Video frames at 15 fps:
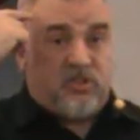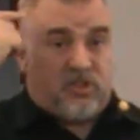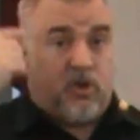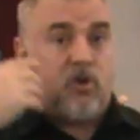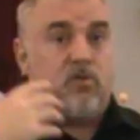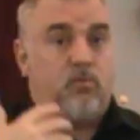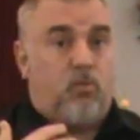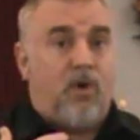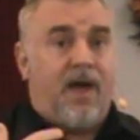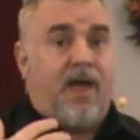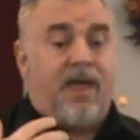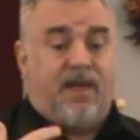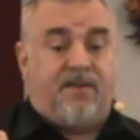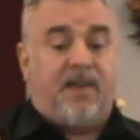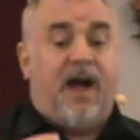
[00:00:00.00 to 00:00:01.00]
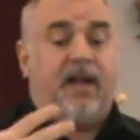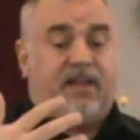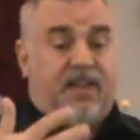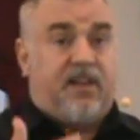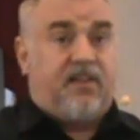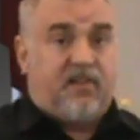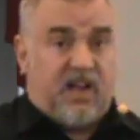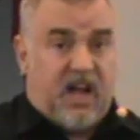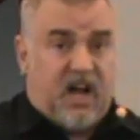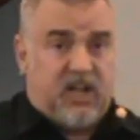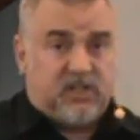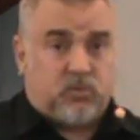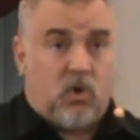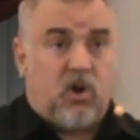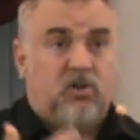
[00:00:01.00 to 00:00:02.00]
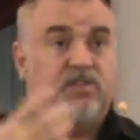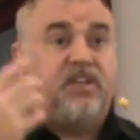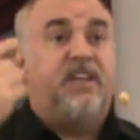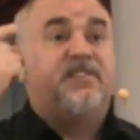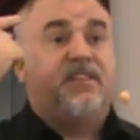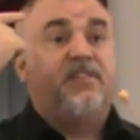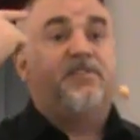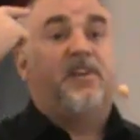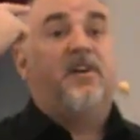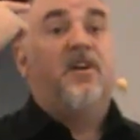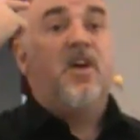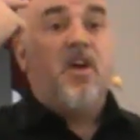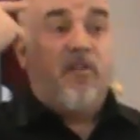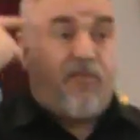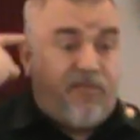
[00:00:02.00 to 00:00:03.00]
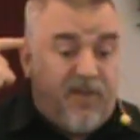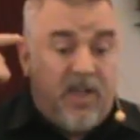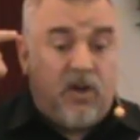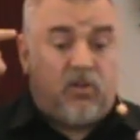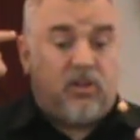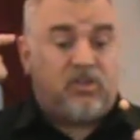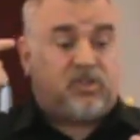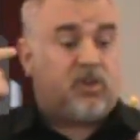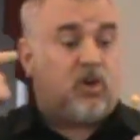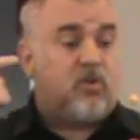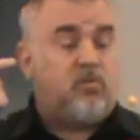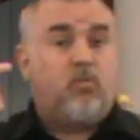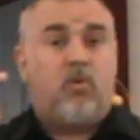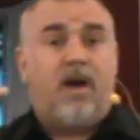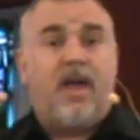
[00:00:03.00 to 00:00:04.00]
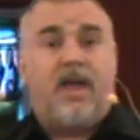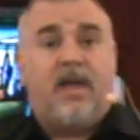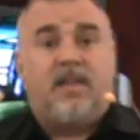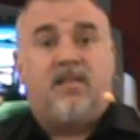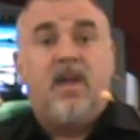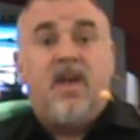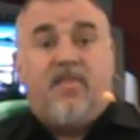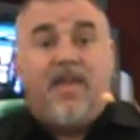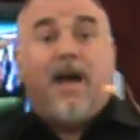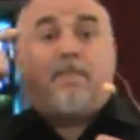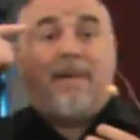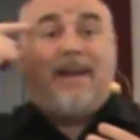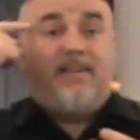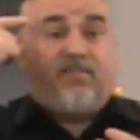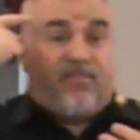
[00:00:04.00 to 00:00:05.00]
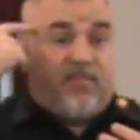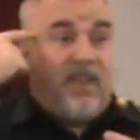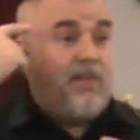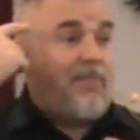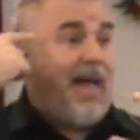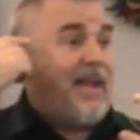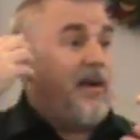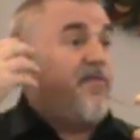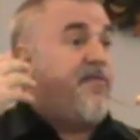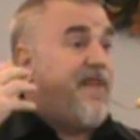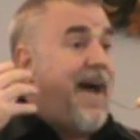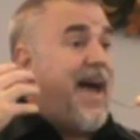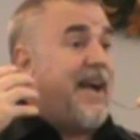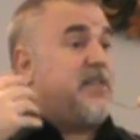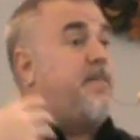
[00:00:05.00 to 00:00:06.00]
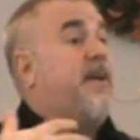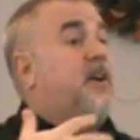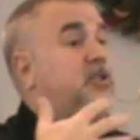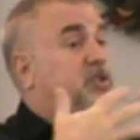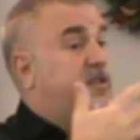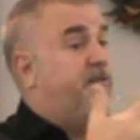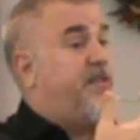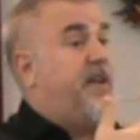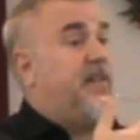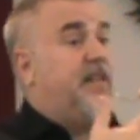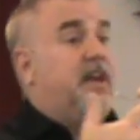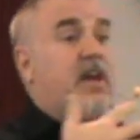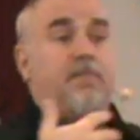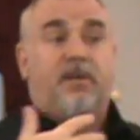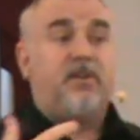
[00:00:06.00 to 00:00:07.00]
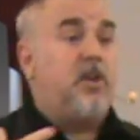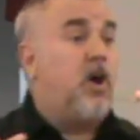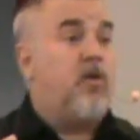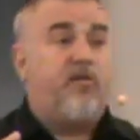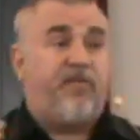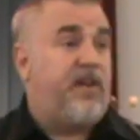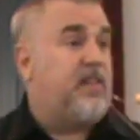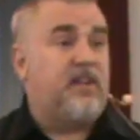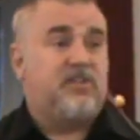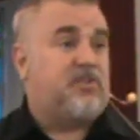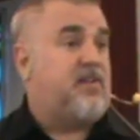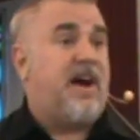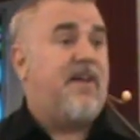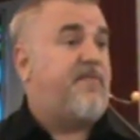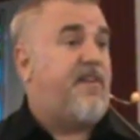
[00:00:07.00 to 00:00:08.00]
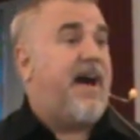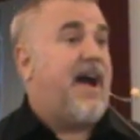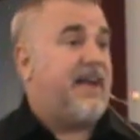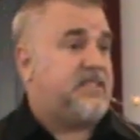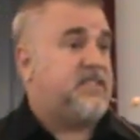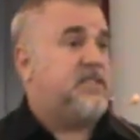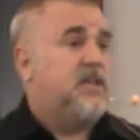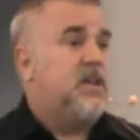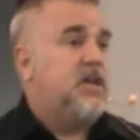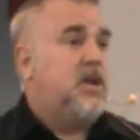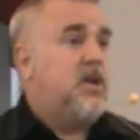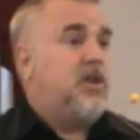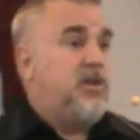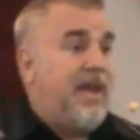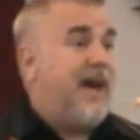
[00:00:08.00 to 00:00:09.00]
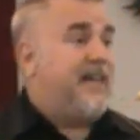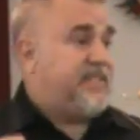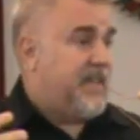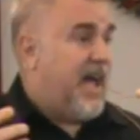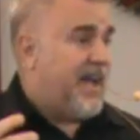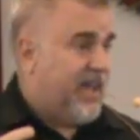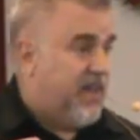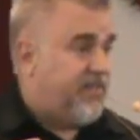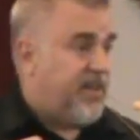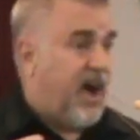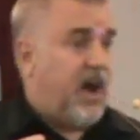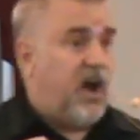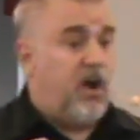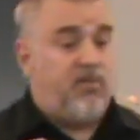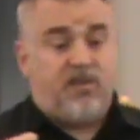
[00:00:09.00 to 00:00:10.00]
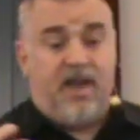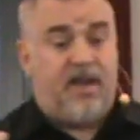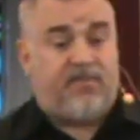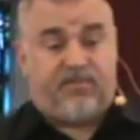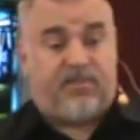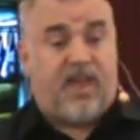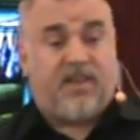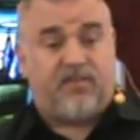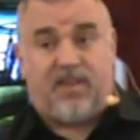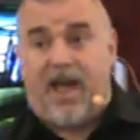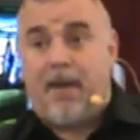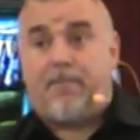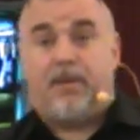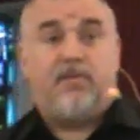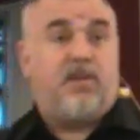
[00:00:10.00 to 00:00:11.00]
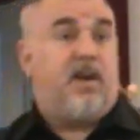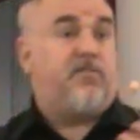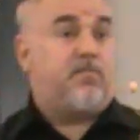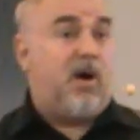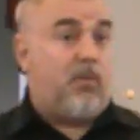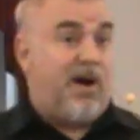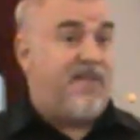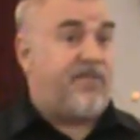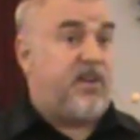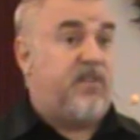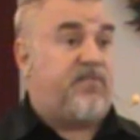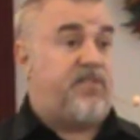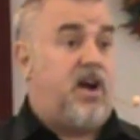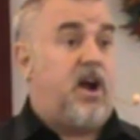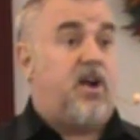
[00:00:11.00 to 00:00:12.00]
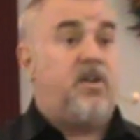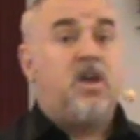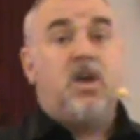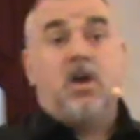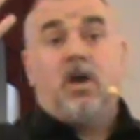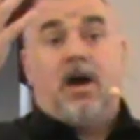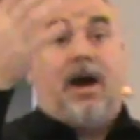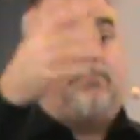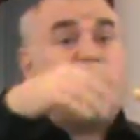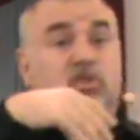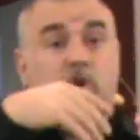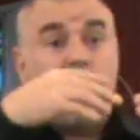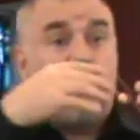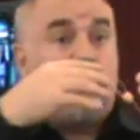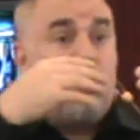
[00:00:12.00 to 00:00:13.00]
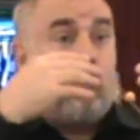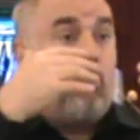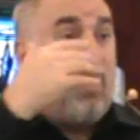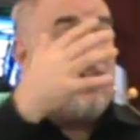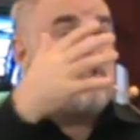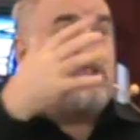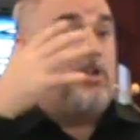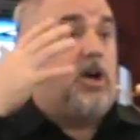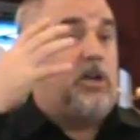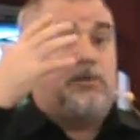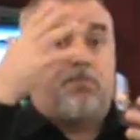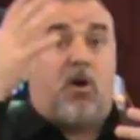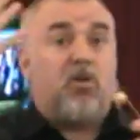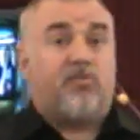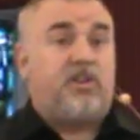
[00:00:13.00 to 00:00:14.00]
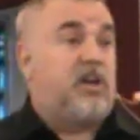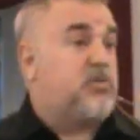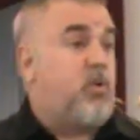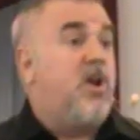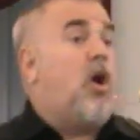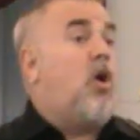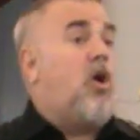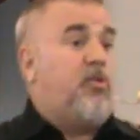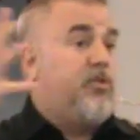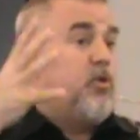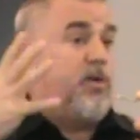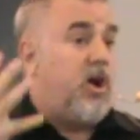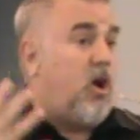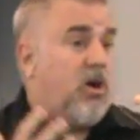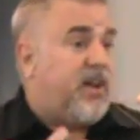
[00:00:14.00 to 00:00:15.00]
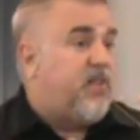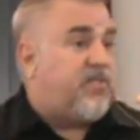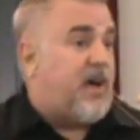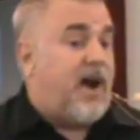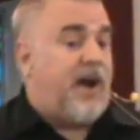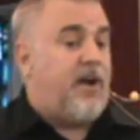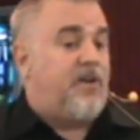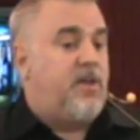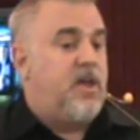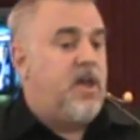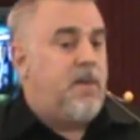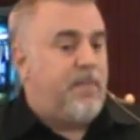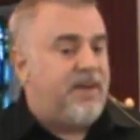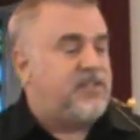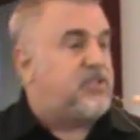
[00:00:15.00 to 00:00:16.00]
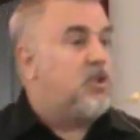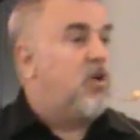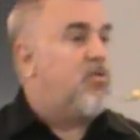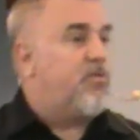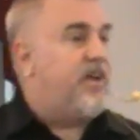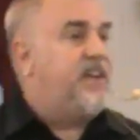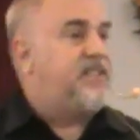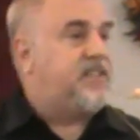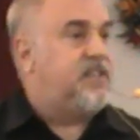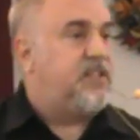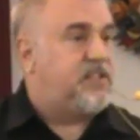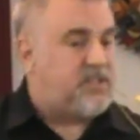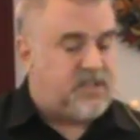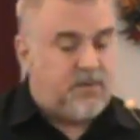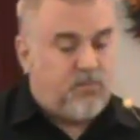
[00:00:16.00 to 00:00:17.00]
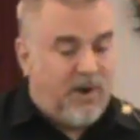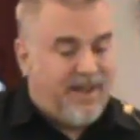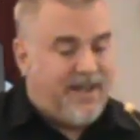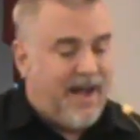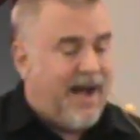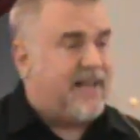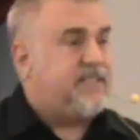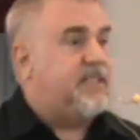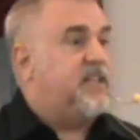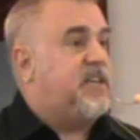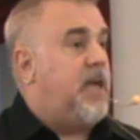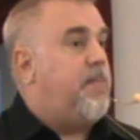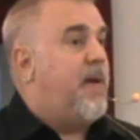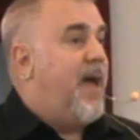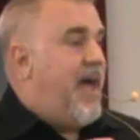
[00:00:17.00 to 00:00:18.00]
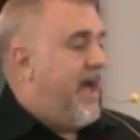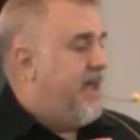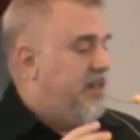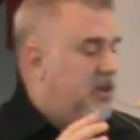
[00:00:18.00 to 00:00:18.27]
a certain way and not get into God's words. It's easy to feel a certain way, and that might seem like a fact because you're feeling it, but no, feelings are not facts. Yes, I get tired. Yes, things happen. Yes, my wife gets tired. I'm sure Wes does, Bert does. We all do. We all get tired. But it's no reason to stay. We got to keep. Hey,